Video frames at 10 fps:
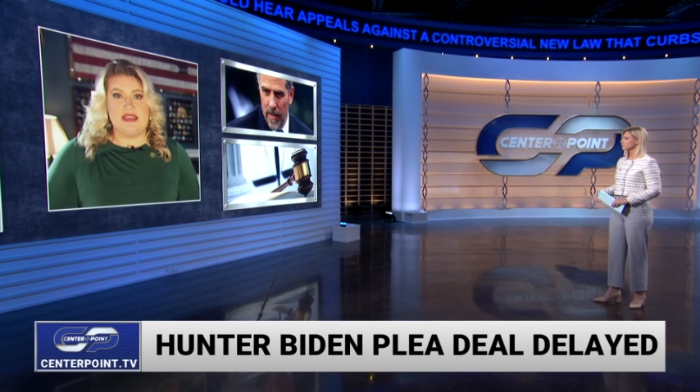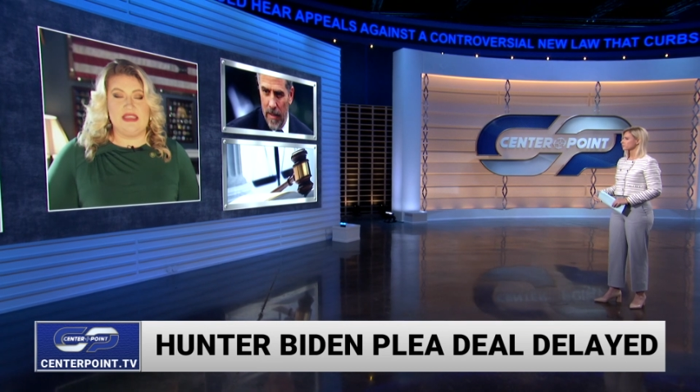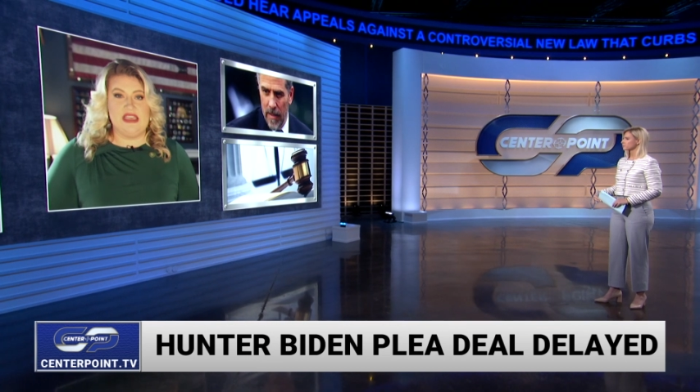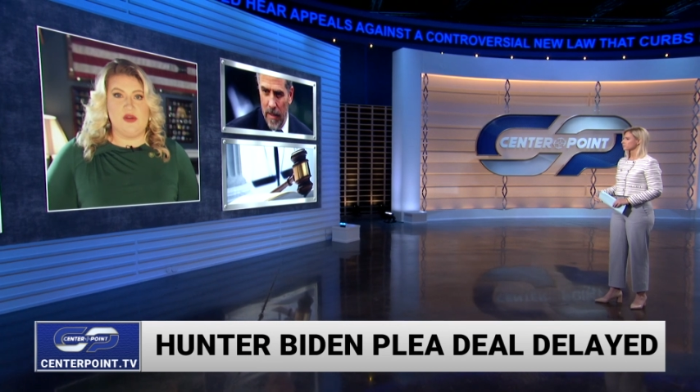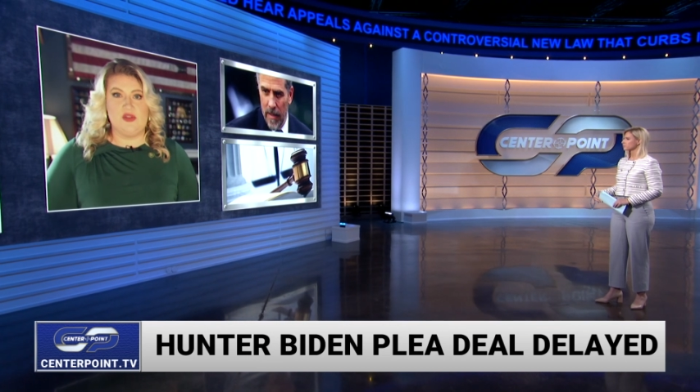
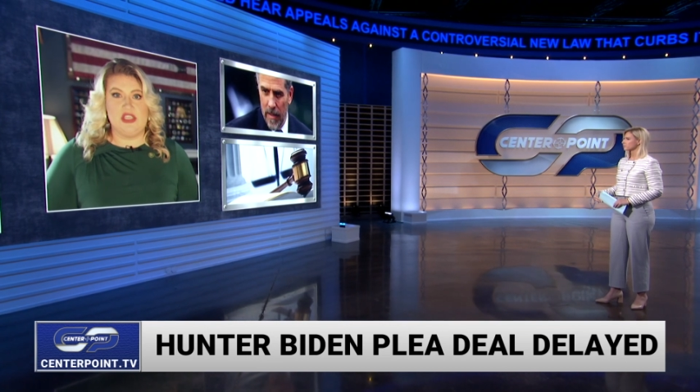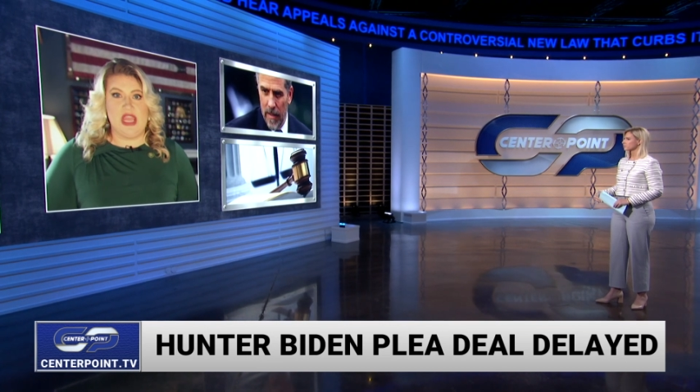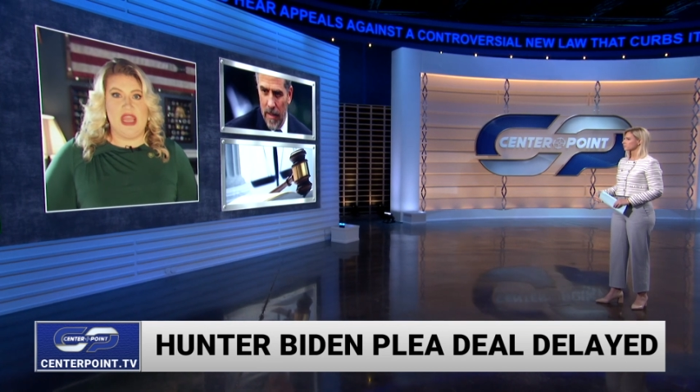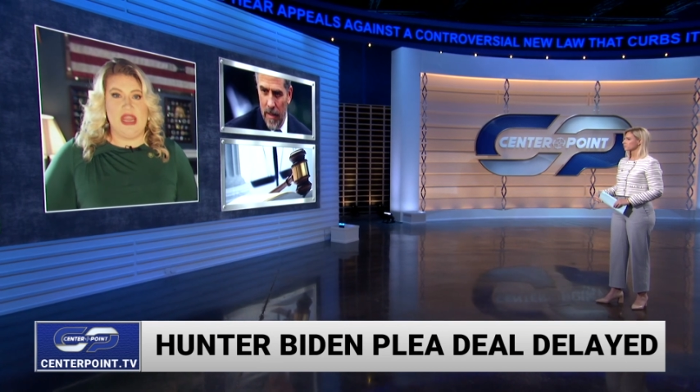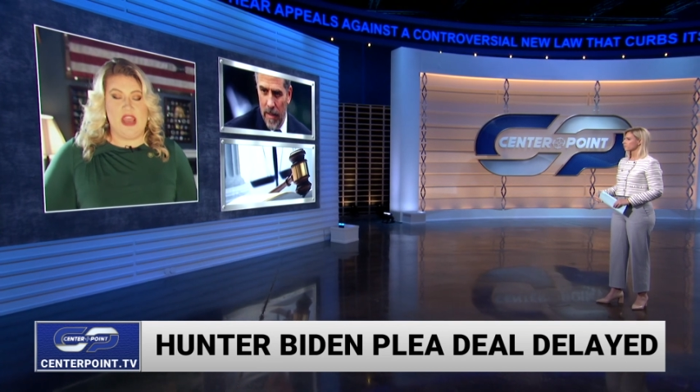DOJ
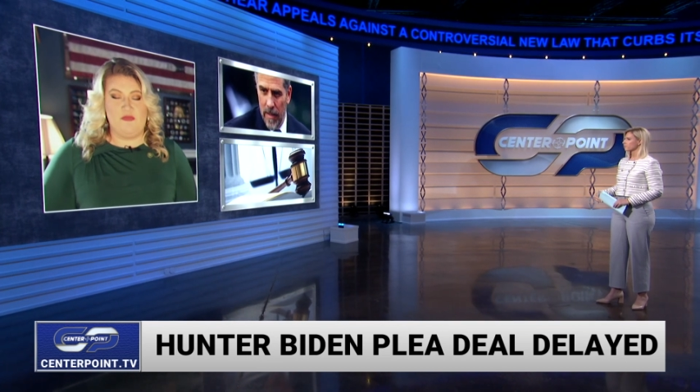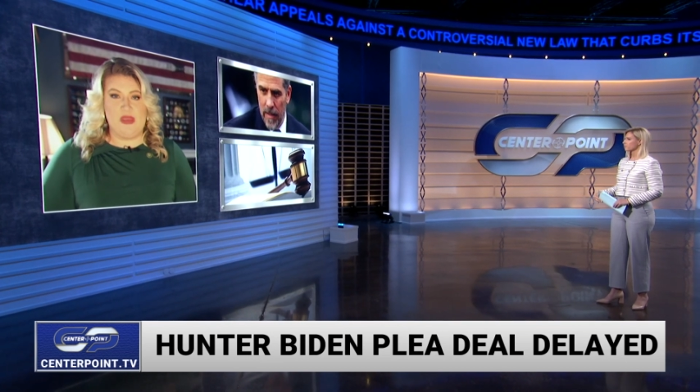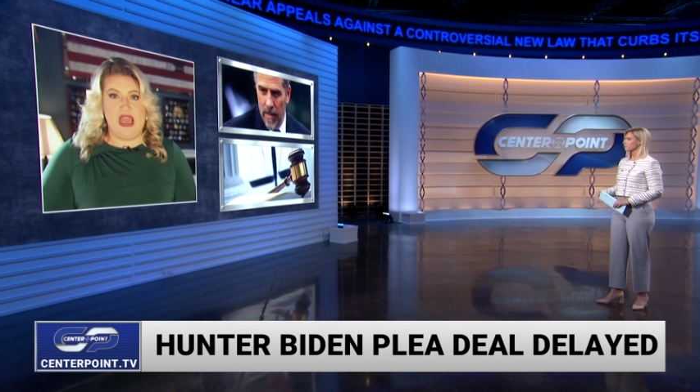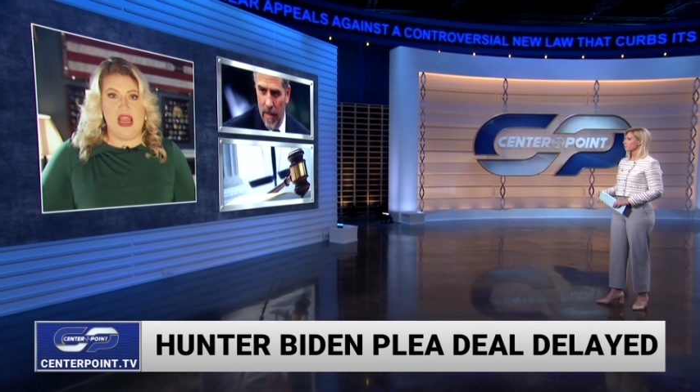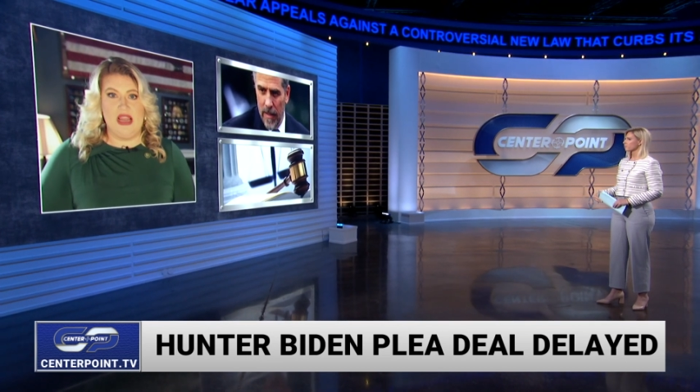and
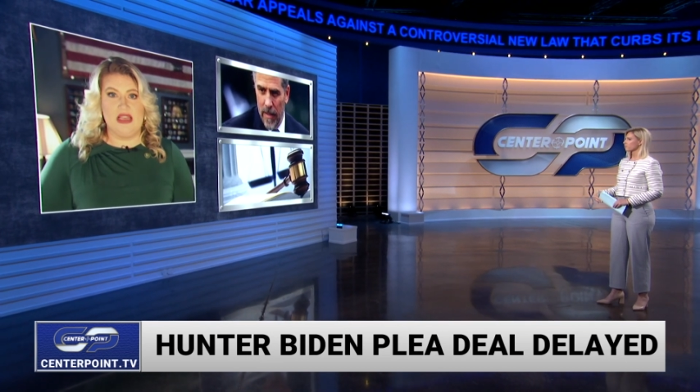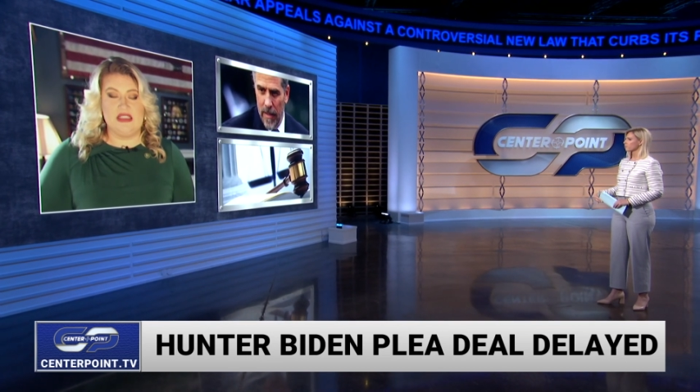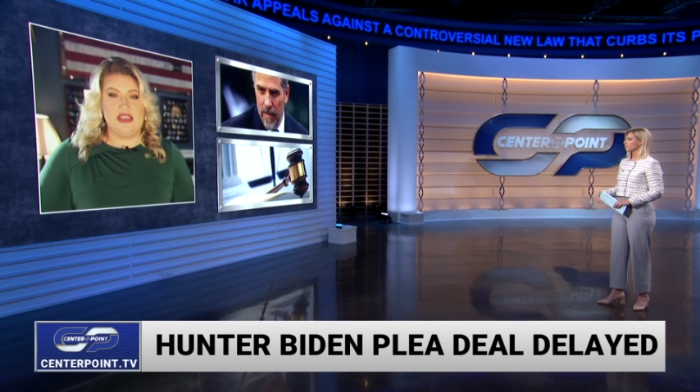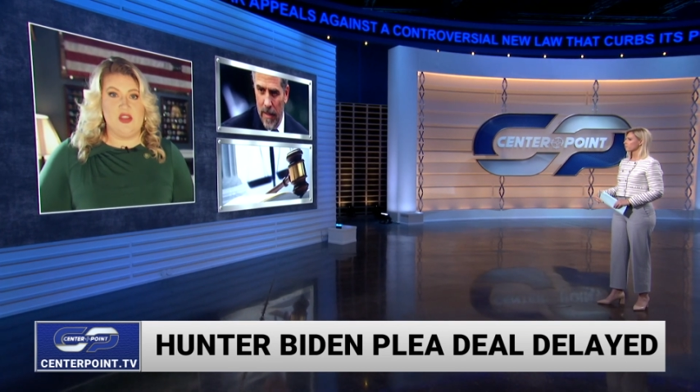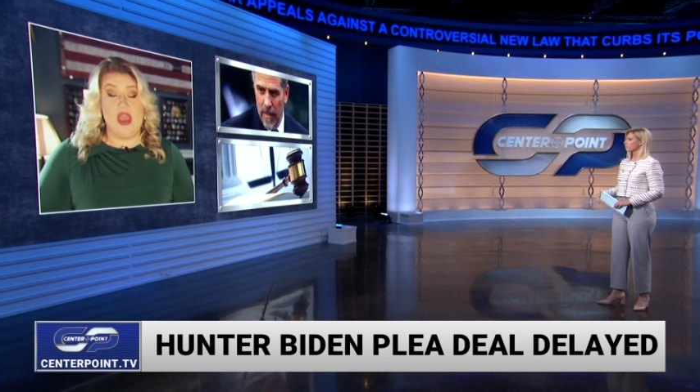FBI
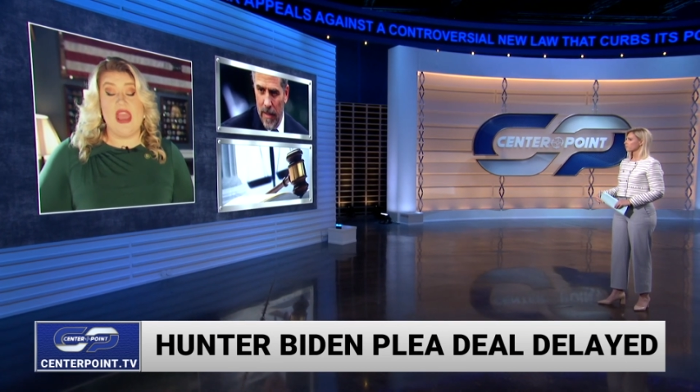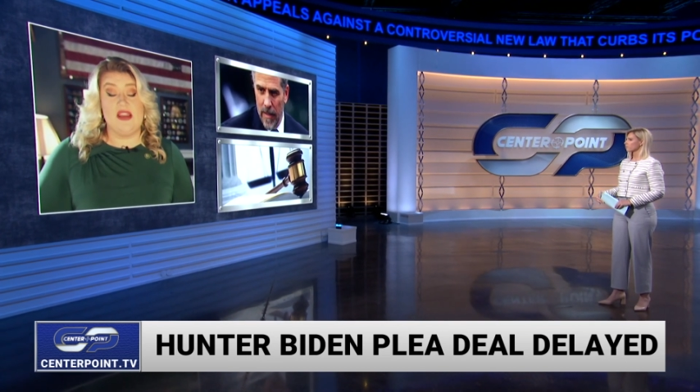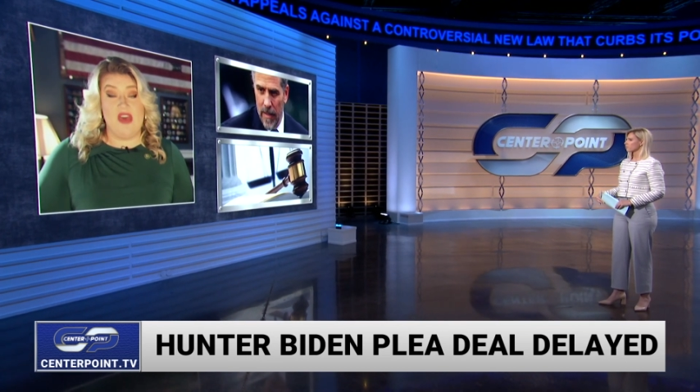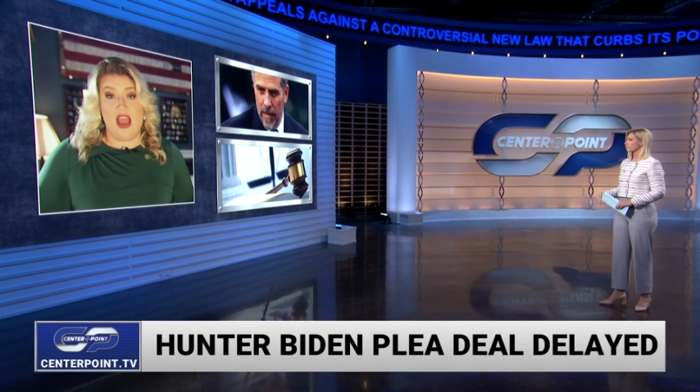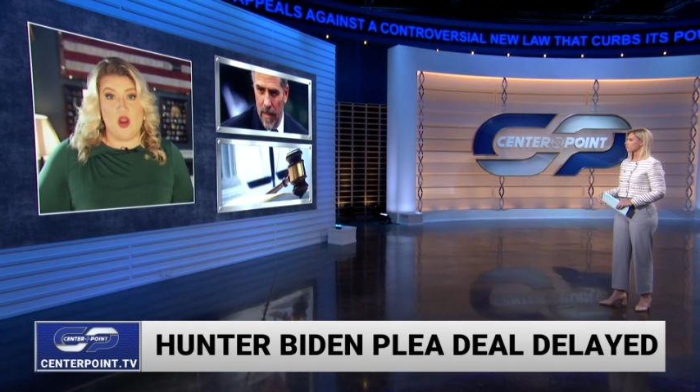continue,
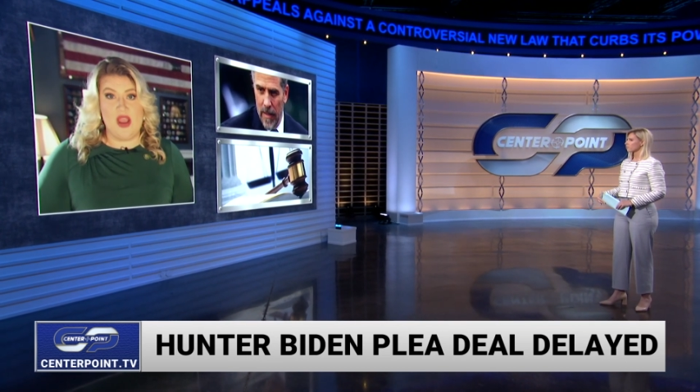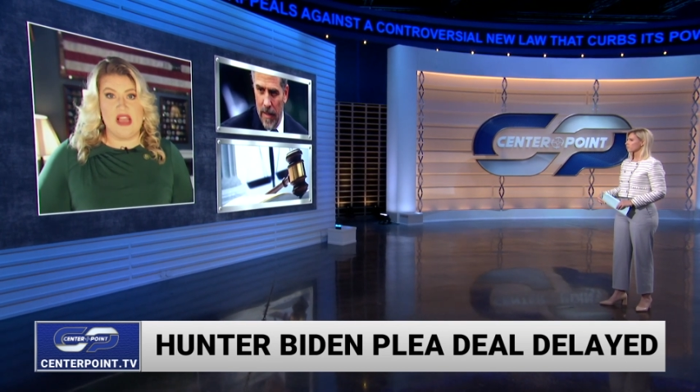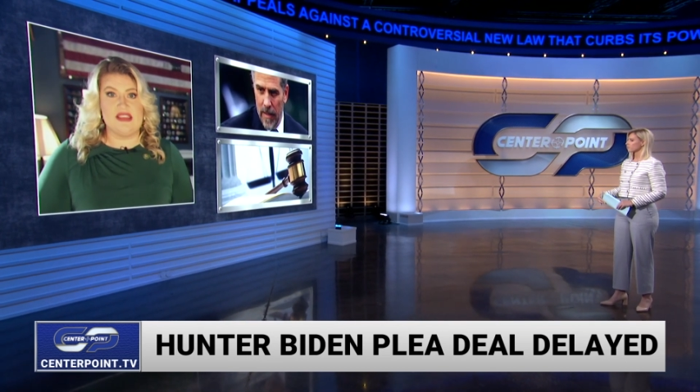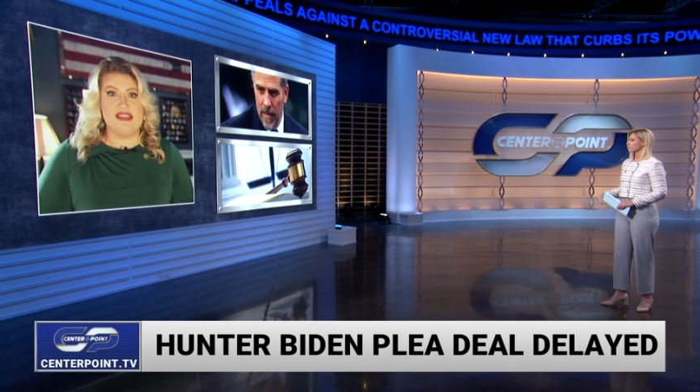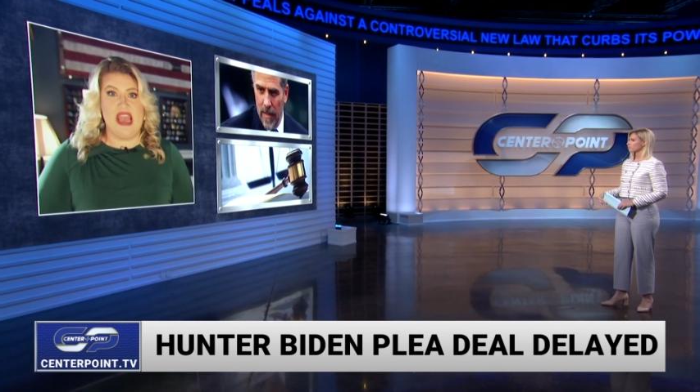and the
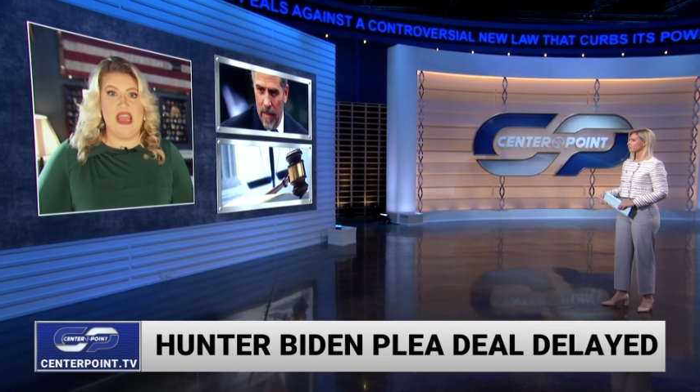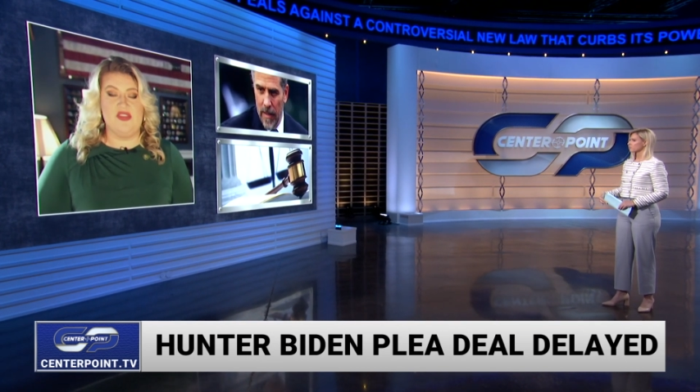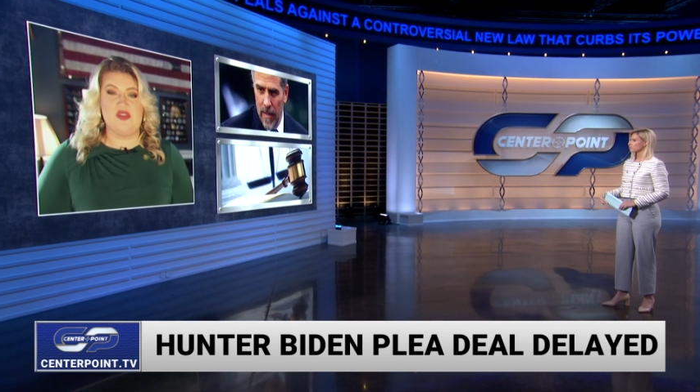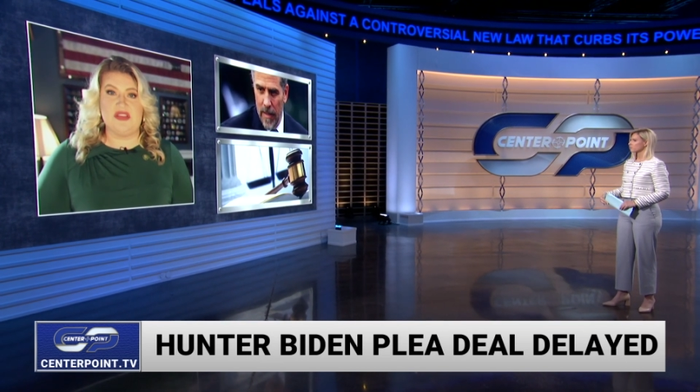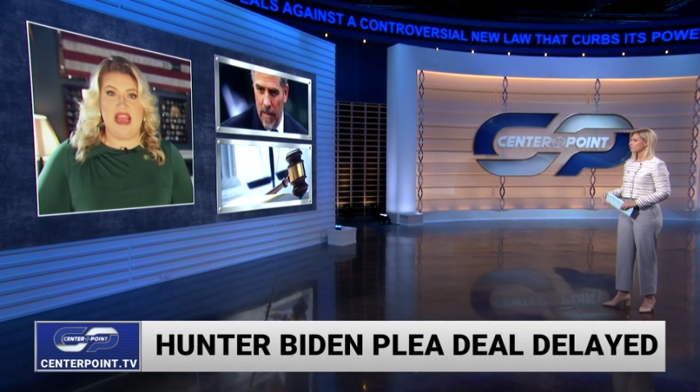IRS, saying
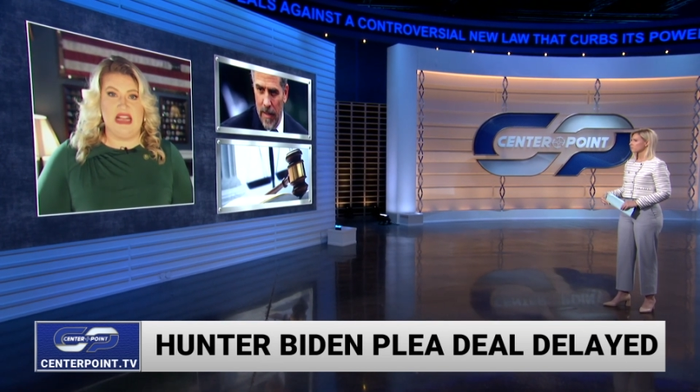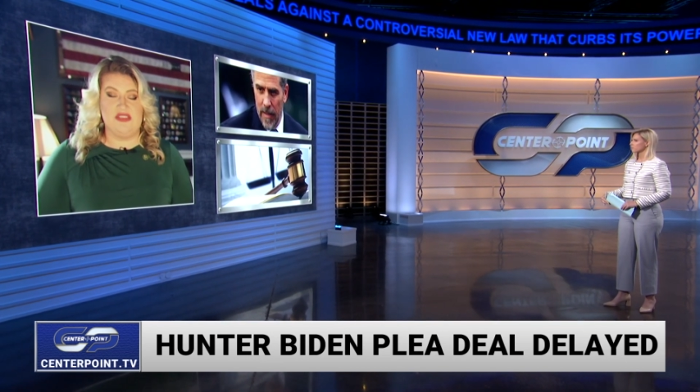there's an active